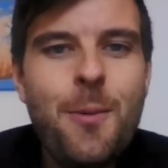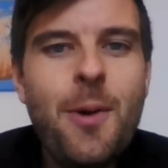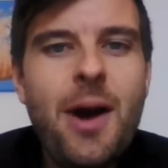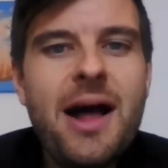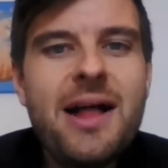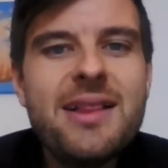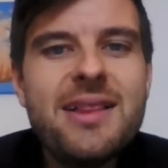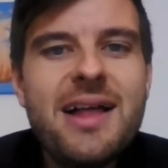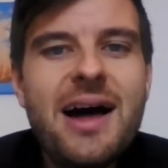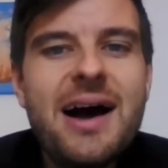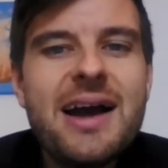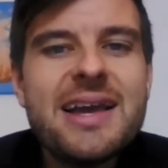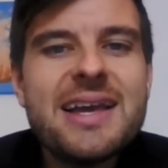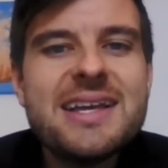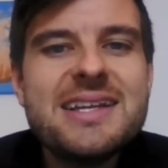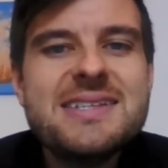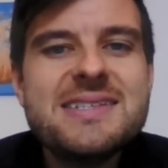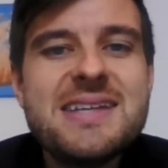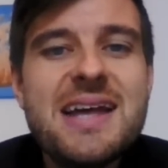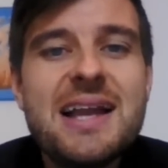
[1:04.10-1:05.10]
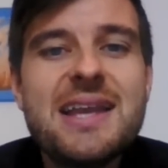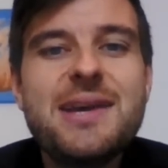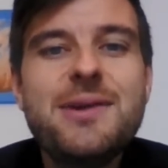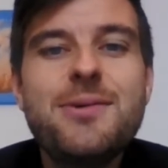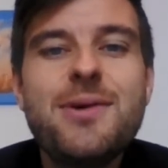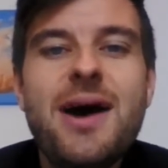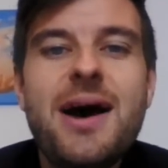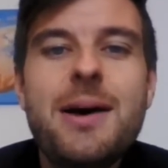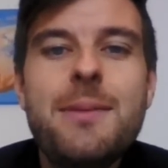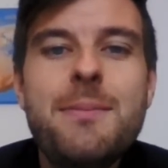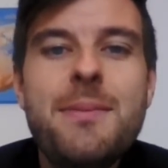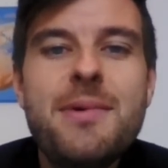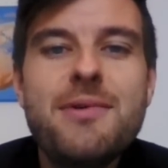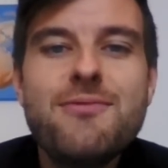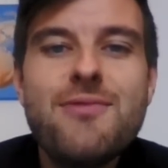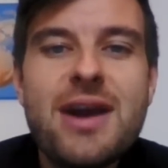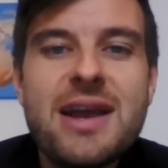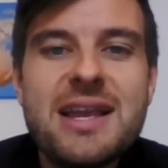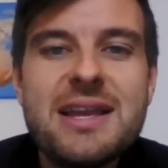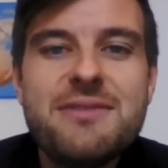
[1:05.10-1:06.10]
Well, I can tell you,
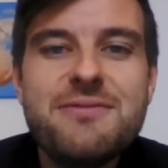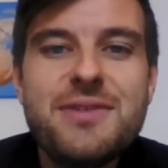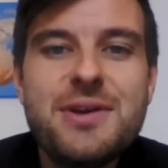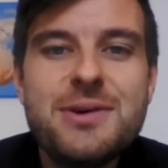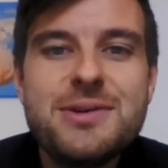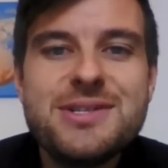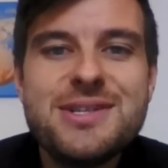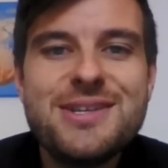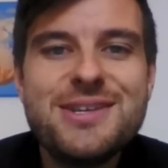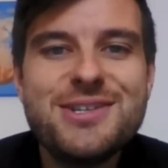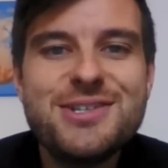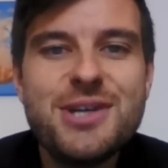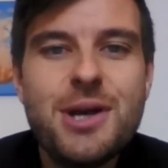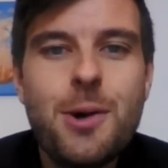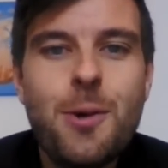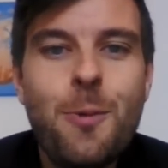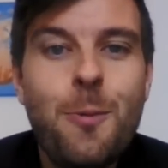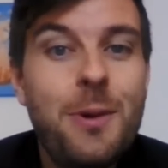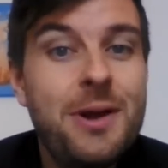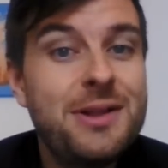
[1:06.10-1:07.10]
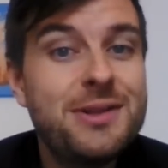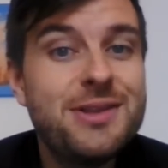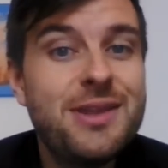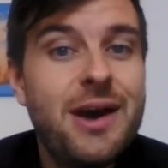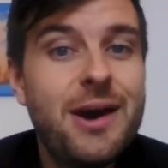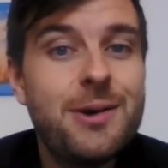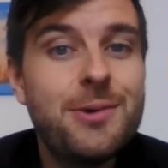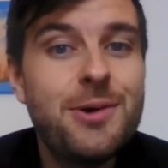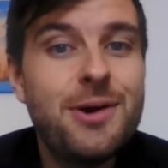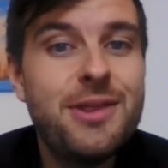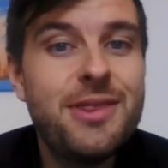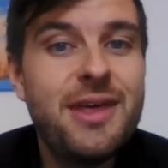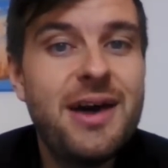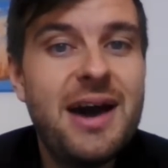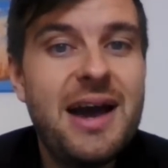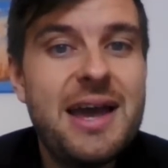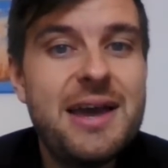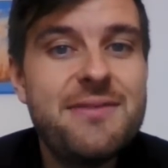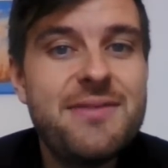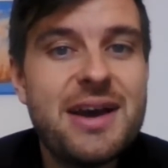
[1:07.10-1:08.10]
regular viewers of the show will know
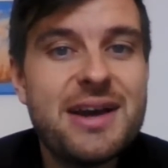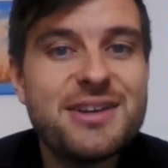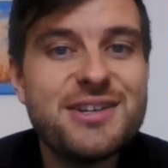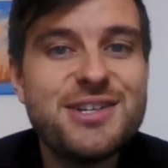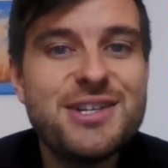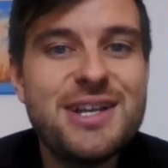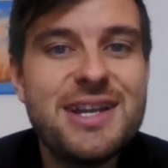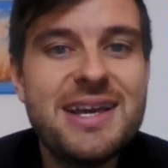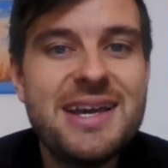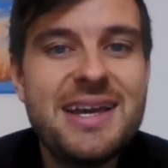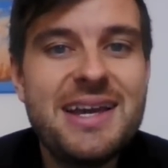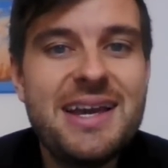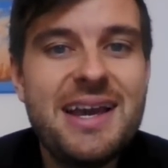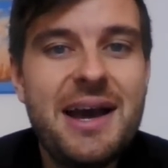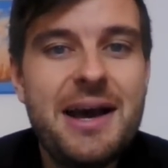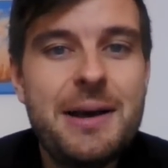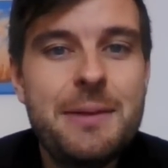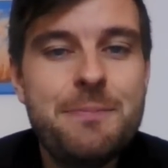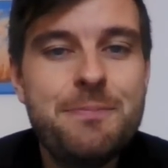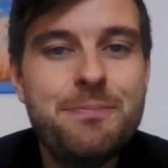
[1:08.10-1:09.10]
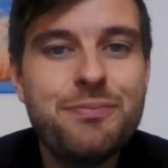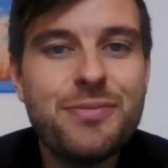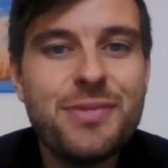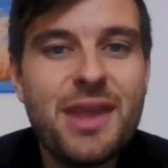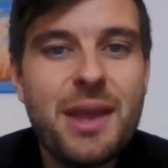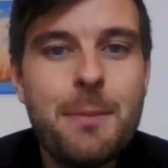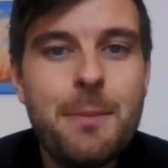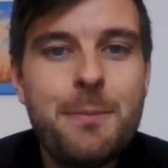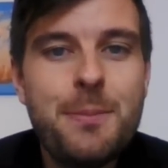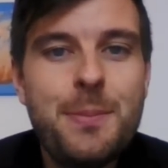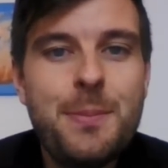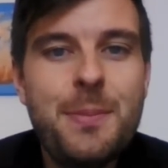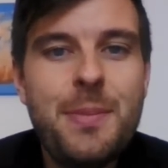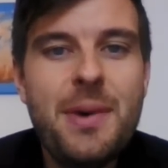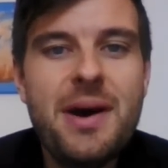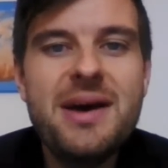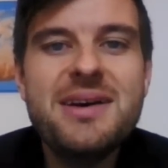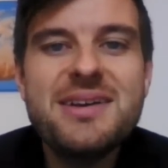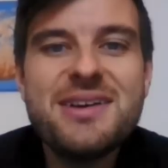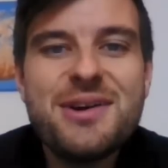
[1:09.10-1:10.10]
that I have actually
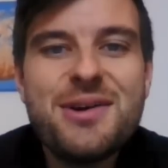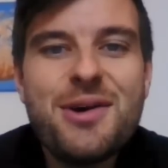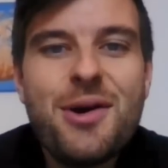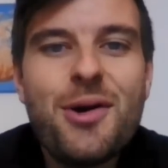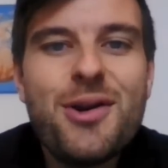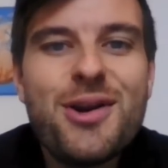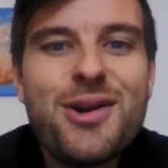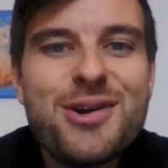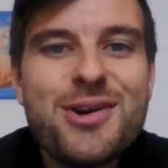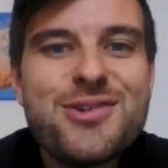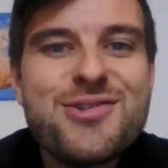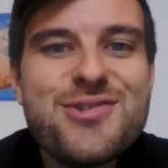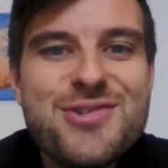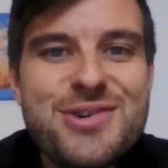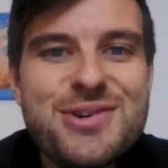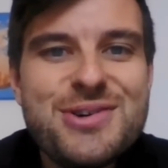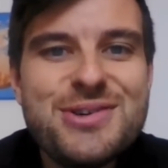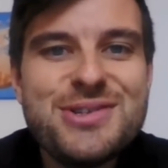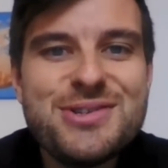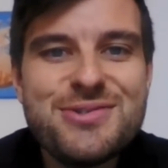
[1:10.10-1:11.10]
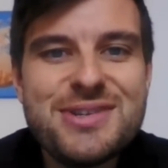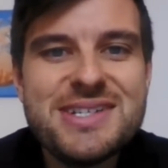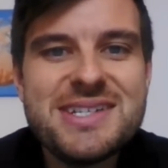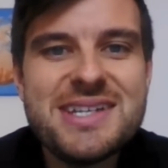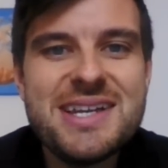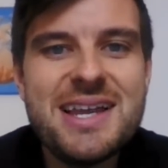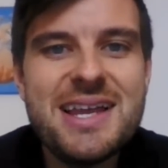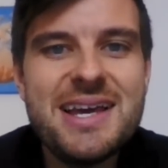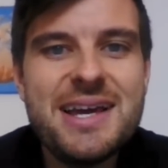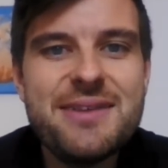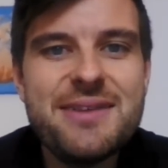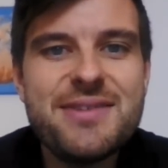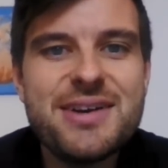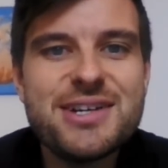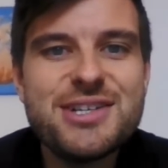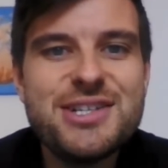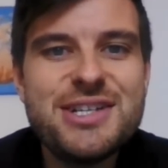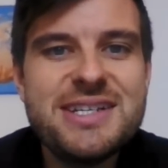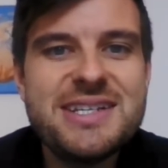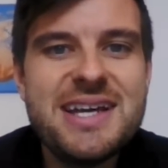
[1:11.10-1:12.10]
gone on a cruise recently. I've
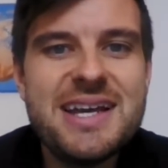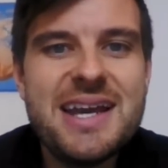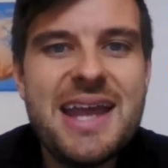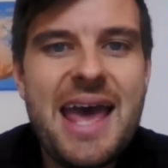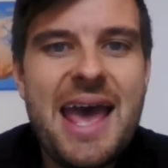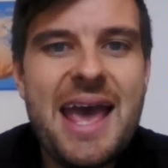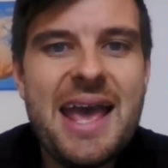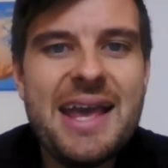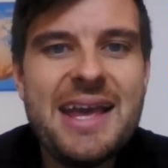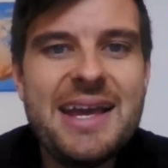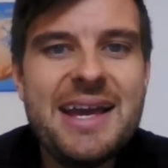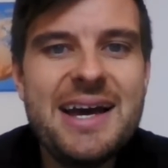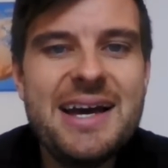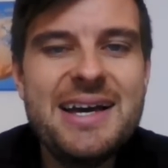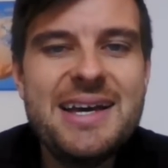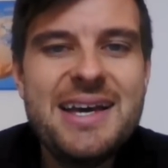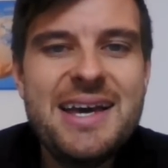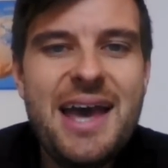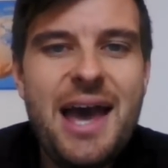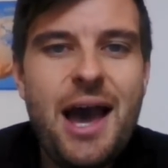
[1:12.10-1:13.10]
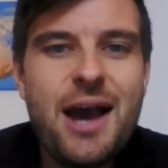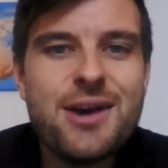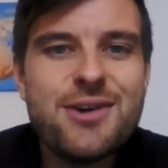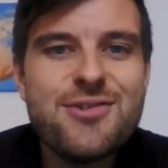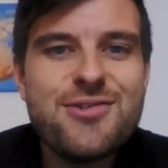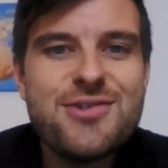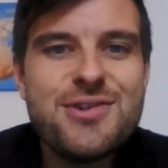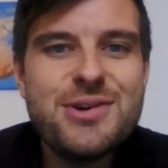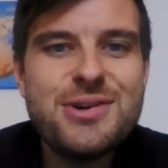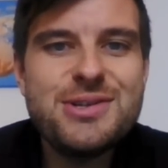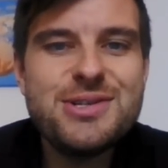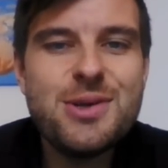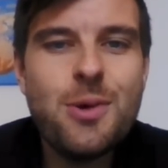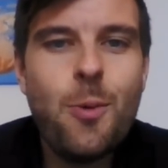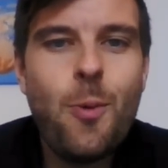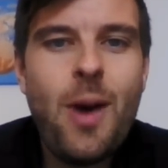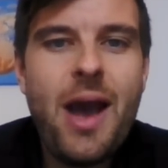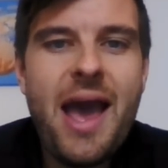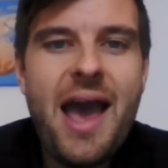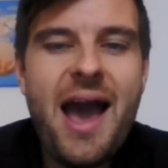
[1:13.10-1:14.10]
actually done a cruise
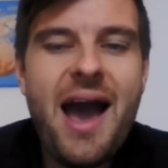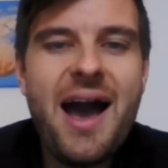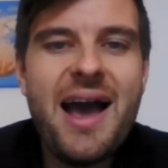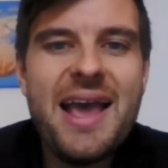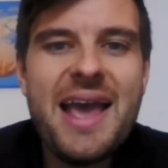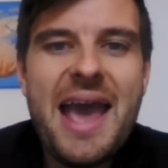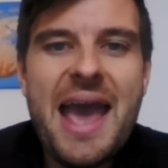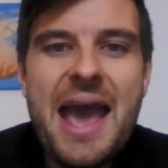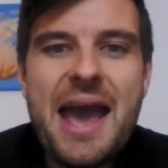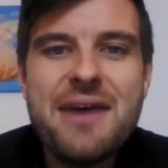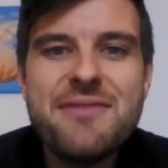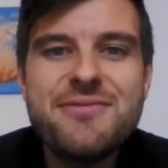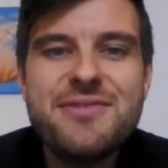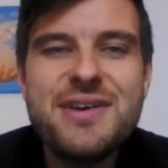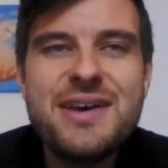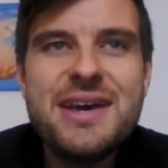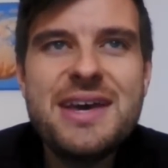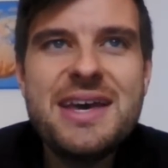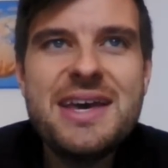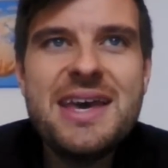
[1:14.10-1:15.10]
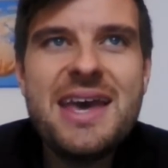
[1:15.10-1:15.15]
where I have